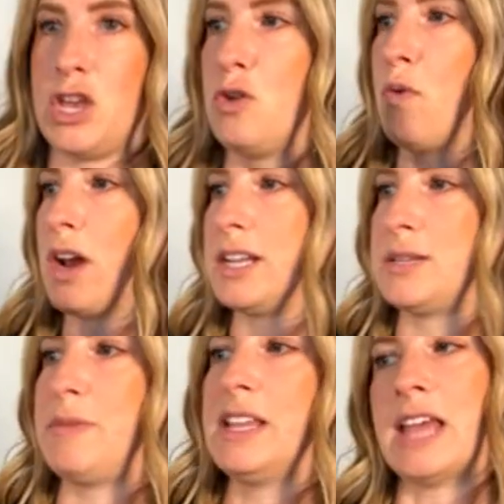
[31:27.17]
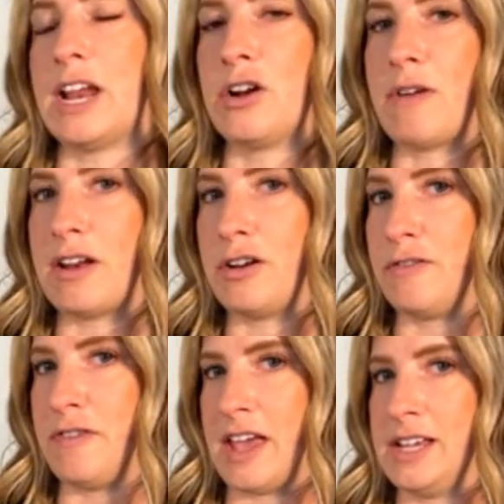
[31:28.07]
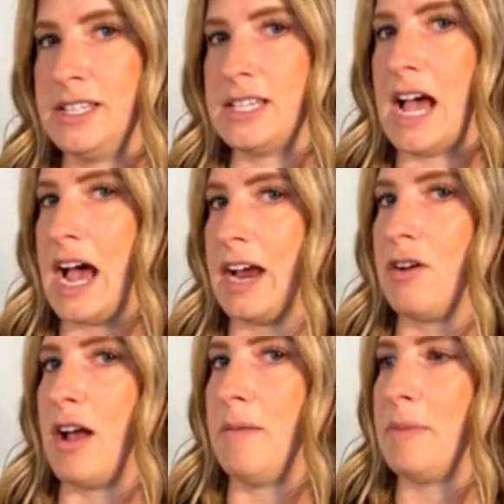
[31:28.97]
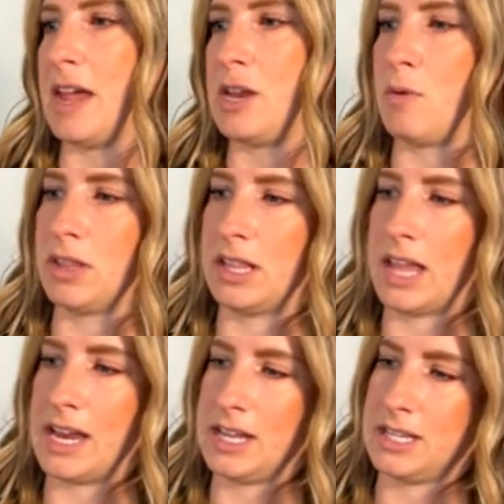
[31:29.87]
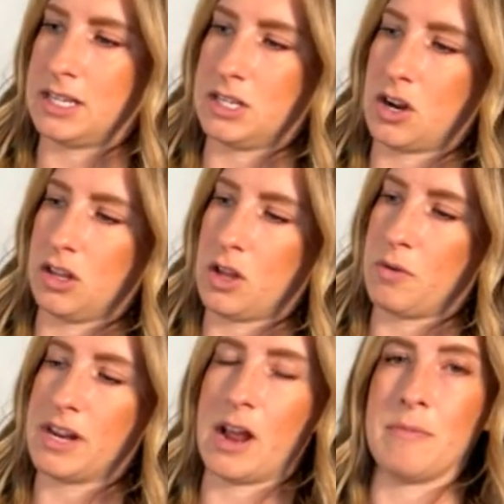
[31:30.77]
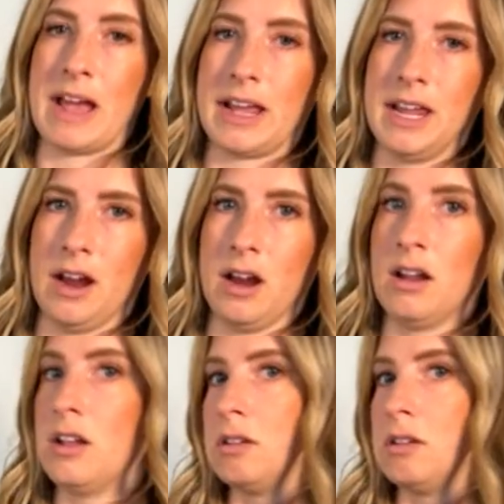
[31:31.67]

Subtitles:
You want it to be lighter around her face, higher up, and you want the lightness to start lower down back here.